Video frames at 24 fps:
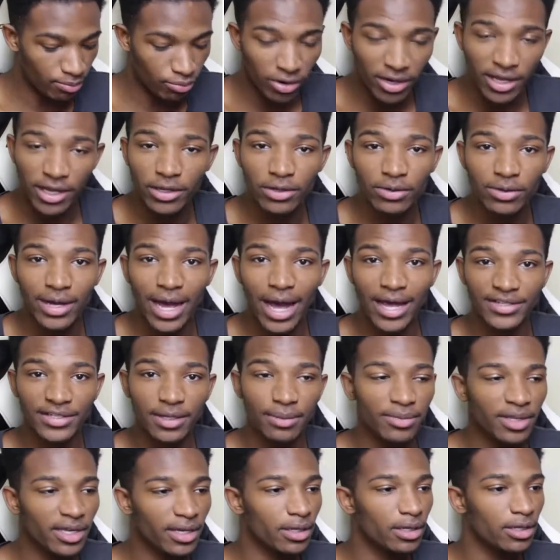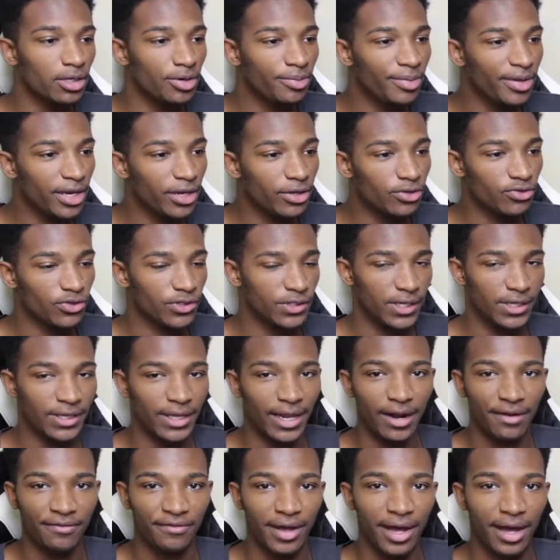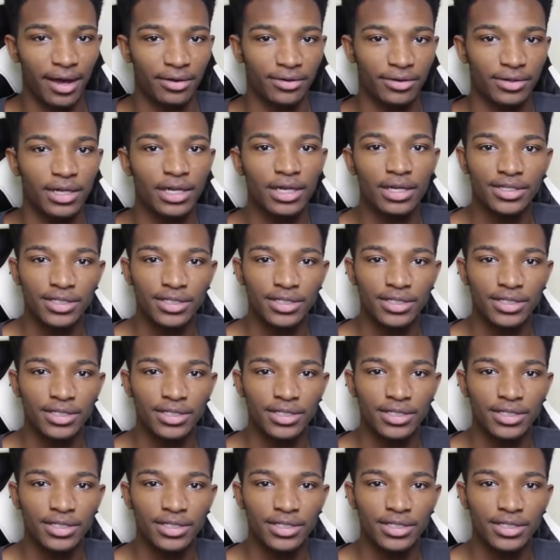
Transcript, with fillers: bringing you guys something a little bit interesting that I found.